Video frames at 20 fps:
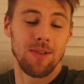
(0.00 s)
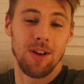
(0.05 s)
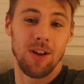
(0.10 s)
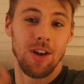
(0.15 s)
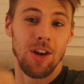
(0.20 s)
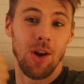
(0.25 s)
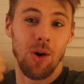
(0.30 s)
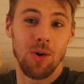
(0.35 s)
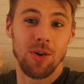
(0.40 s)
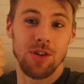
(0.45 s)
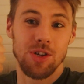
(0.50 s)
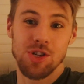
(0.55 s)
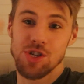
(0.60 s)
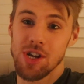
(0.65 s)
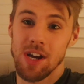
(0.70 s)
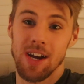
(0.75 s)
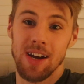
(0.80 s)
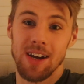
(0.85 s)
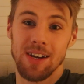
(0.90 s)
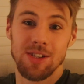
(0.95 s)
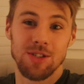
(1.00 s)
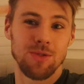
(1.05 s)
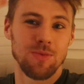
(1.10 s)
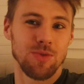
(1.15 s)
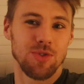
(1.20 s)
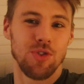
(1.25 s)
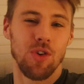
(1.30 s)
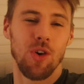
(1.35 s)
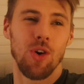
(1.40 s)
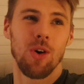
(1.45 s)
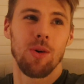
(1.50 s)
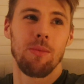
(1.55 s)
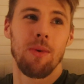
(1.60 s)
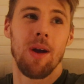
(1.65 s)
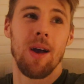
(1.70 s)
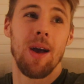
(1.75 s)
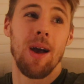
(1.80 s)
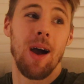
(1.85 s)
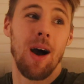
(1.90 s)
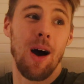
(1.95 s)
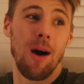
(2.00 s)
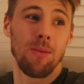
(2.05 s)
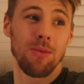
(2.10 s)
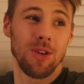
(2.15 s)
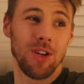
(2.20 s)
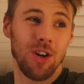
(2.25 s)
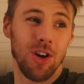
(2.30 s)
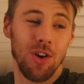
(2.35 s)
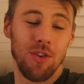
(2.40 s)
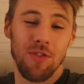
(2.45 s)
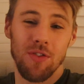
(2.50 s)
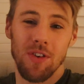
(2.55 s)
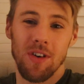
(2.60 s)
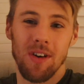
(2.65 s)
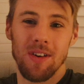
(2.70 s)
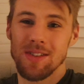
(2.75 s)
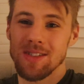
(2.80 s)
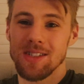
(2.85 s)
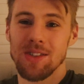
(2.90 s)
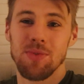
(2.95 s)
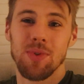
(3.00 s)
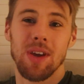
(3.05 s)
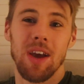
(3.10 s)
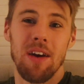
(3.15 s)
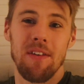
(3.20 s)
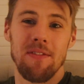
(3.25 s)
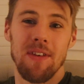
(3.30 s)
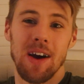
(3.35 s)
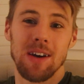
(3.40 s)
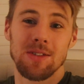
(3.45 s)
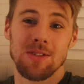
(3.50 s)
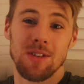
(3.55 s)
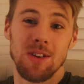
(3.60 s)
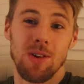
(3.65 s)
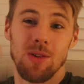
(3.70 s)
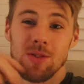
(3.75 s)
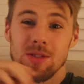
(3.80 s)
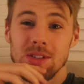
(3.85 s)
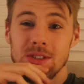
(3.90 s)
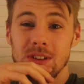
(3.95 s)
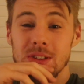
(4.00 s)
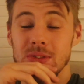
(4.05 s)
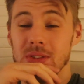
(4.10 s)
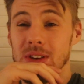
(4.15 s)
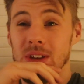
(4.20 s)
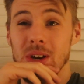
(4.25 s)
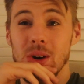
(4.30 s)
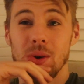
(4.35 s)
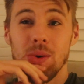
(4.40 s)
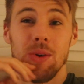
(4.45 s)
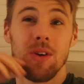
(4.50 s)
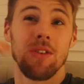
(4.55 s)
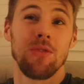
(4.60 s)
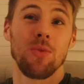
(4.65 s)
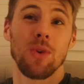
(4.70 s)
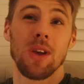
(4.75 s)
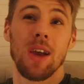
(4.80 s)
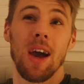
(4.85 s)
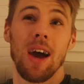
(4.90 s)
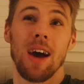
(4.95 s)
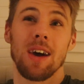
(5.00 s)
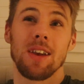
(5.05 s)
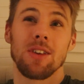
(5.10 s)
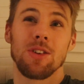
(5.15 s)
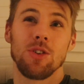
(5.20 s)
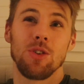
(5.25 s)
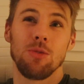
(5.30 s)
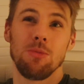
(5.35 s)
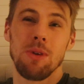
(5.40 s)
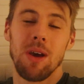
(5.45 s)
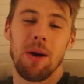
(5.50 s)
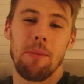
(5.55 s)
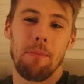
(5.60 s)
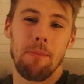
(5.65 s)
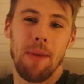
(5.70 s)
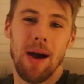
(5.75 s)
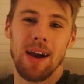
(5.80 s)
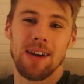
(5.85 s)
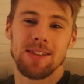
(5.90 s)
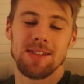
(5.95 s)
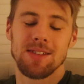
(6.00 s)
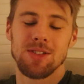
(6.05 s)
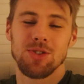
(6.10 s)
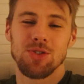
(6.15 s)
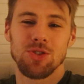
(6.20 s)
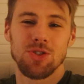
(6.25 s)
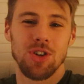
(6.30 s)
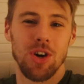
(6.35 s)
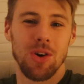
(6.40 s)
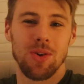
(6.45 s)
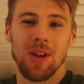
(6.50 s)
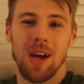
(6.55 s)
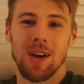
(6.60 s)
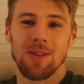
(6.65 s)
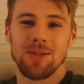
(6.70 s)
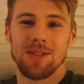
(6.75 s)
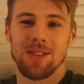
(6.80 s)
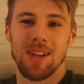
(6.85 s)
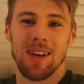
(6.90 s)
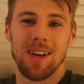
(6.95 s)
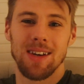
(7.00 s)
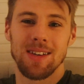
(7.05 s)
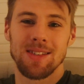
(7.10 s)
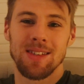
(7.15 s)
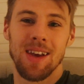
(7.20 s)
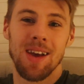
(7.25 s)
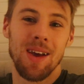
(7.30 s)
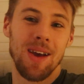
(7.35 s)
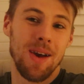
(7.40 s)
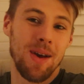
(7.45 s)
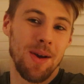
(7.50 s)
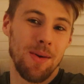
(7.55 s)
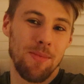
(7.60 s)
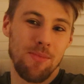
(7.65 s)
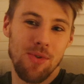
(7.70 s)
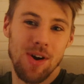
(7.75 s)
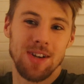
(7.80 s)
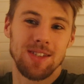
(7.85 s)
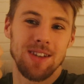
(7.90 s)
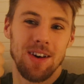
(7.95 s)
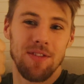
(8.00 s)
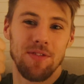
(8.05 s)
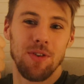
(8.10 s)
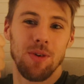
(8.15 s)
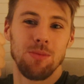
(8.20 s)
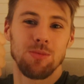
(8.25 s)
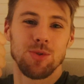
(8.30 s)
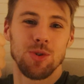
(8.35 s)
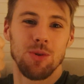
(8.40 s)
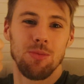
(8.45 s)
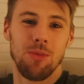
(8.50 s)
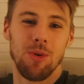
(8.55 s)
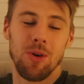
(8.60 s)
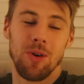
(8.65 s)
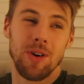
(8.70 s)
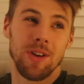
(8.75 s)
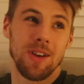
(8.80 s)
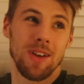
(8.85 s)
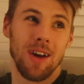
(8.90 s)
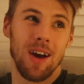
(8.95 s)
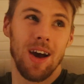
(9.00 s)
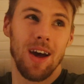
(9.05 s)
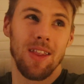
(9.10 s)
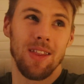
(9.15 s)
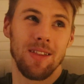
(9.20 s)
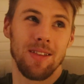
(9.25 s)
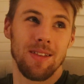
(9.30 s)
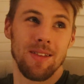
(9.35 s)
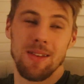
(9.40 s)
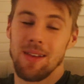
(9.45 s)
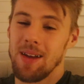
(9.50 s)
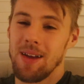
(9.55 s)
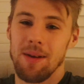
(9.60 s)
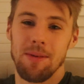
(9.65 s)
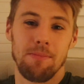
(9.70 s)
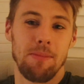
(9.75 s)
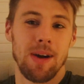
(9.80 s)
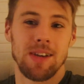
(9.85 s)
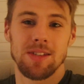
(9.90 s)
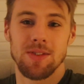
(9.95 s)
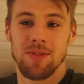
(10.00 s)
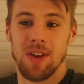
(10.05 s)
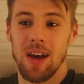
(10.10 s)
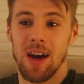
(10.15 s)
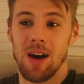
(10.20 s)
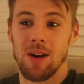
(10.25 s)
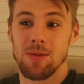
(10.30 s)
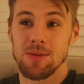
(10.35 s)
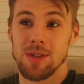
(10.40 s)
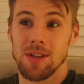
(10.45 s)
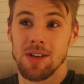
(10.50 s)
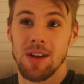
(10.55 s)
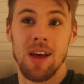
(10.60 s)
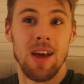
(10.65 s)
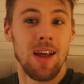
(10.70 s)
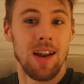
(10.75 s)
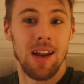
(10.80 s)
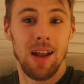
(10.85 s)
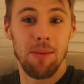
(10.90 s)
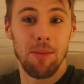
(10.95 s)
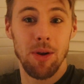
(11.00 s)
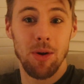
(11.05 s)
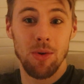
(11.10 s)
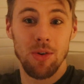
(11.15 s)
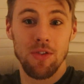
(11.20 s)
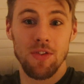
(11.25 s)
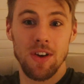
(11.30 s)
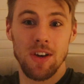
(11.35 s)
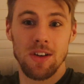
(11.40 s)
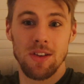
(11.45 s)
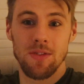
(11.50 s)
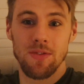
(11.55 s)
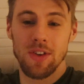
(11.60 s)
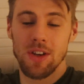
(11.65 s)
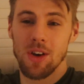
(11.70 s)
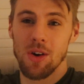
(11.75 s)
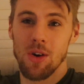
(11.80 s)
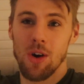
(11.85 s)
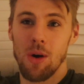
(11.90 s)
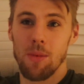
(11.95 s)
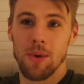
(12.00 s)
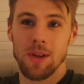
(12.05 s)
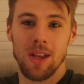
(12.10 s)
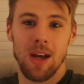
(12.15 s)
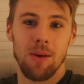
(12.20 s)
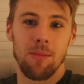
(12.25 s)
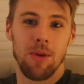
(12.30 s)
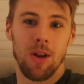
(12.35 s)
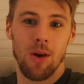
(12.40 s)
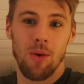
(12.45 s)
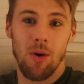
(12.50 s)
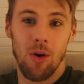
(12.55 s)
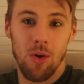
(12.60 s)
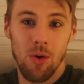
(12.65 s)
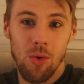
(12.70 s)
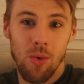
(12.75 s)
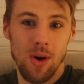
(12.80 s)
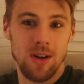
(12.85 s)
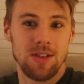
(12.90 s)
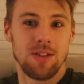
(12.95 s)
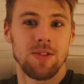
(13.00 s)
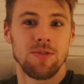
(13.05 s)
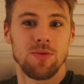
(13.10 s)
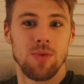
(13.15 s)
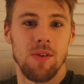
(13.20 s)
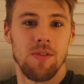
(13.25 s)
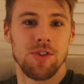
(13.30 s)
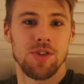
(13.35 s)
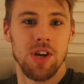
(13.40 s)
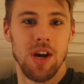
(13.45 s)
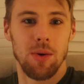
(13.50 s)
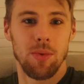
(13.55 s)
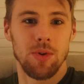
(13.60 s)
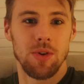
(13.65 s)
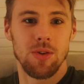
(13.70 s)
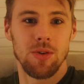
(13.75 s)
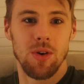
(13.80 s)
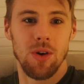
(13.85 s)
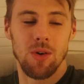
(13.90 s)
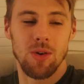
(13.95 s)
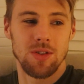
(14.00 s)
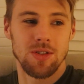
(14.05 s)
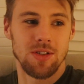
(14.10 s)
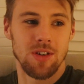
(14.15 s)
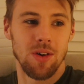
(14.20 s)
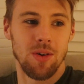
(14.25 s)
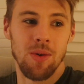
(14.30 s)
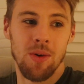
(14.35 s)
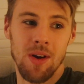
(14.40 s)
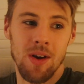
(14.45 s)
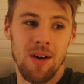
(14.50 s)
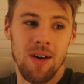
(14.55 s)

Like, share, subscribe. I'm going to go for, see if we can get 1,000 likes on this video. If we can, you'd be amazing. Just go downstairs, press that thumbs up button, and it massively helps. And let me know what you think on the video, comment down below. I always love to have a chat with you guys. So